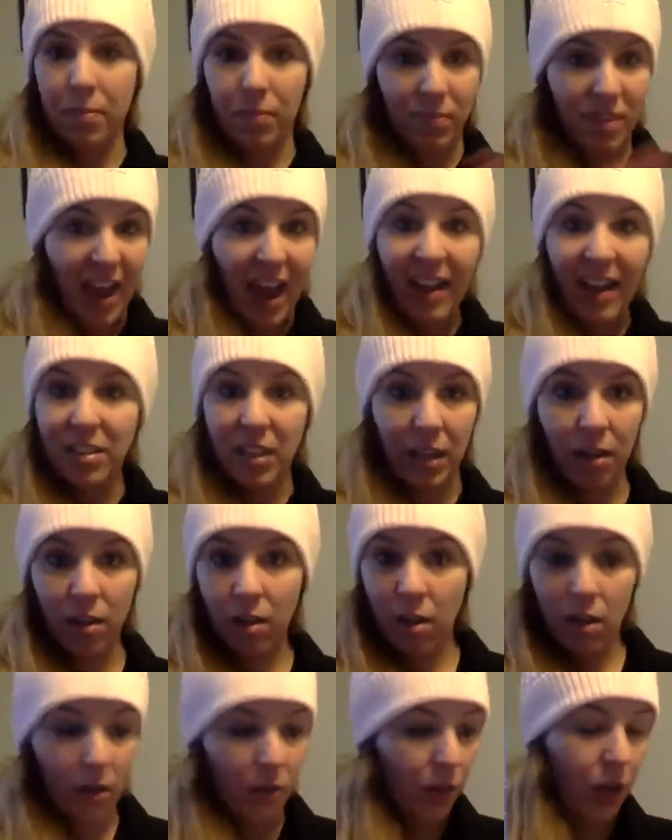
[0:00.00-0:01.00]
tacting
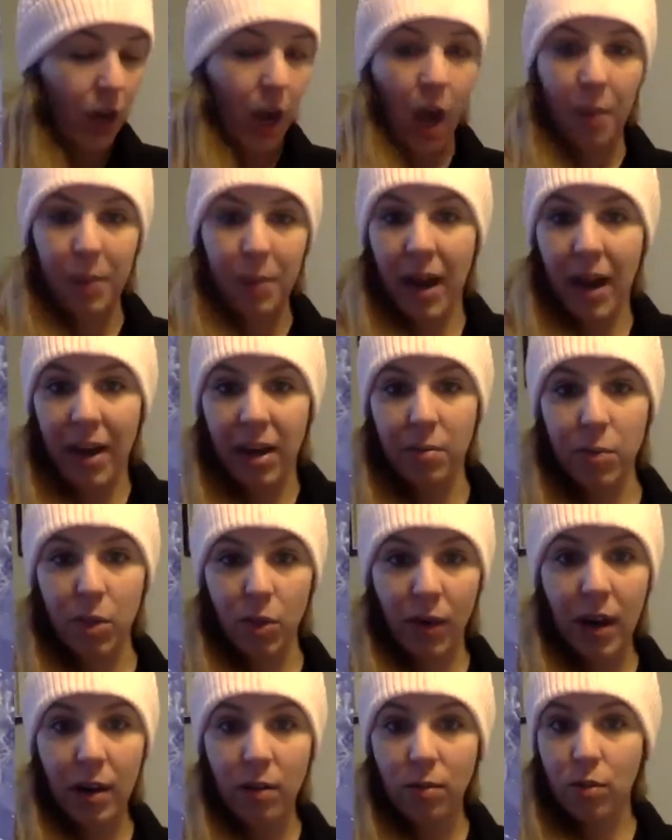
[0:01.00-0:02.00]
the common items
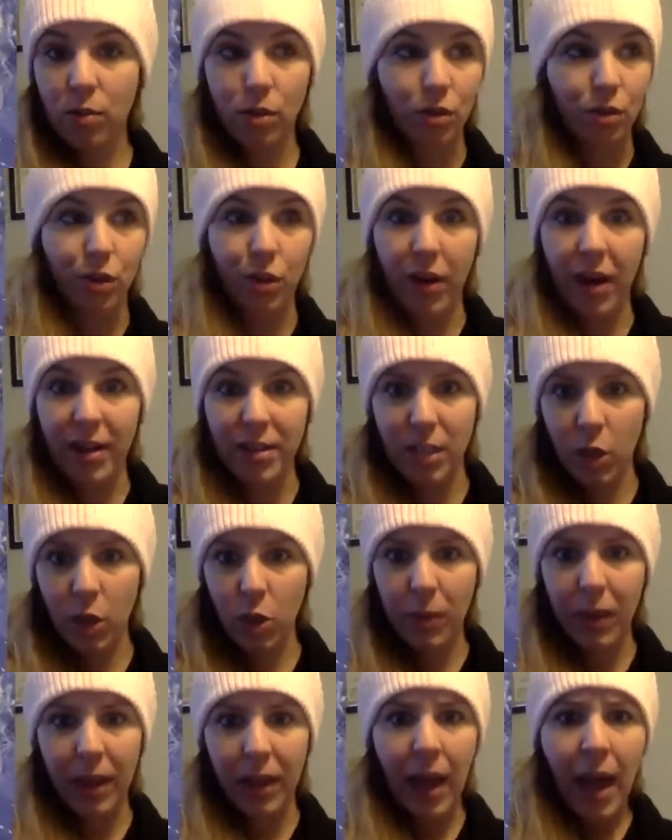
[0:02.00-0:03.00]
around. So you're asking you to
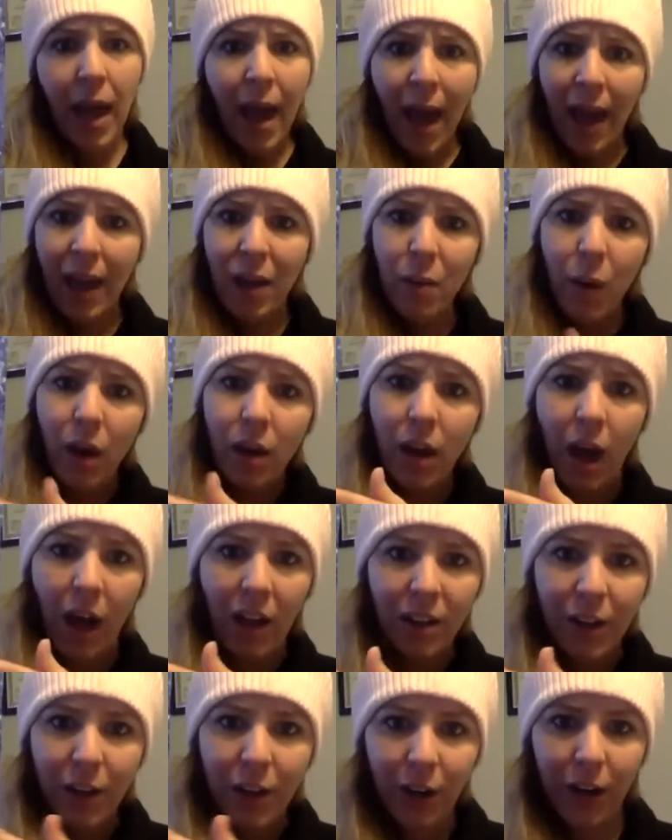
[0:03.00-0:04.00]
be like, hey, what
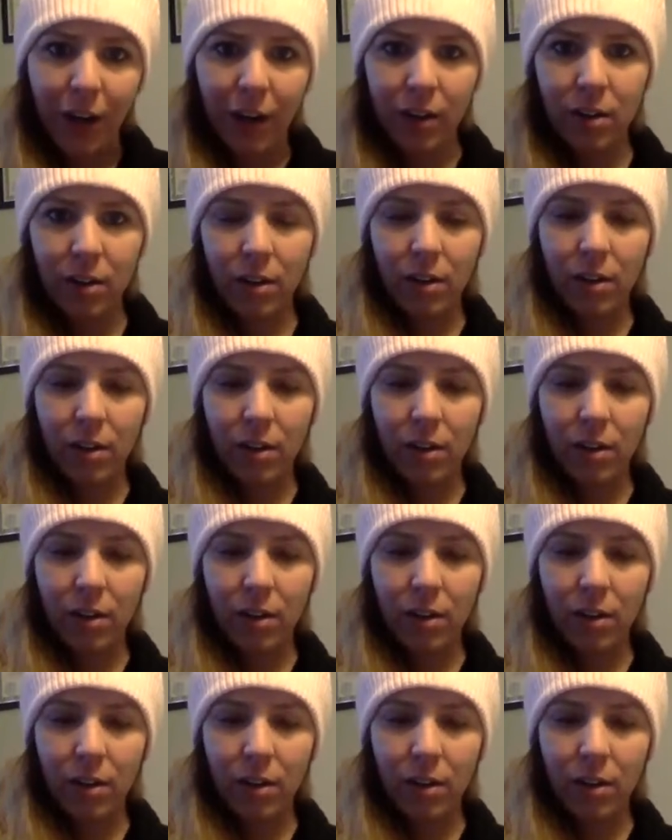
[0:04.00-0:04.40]
color?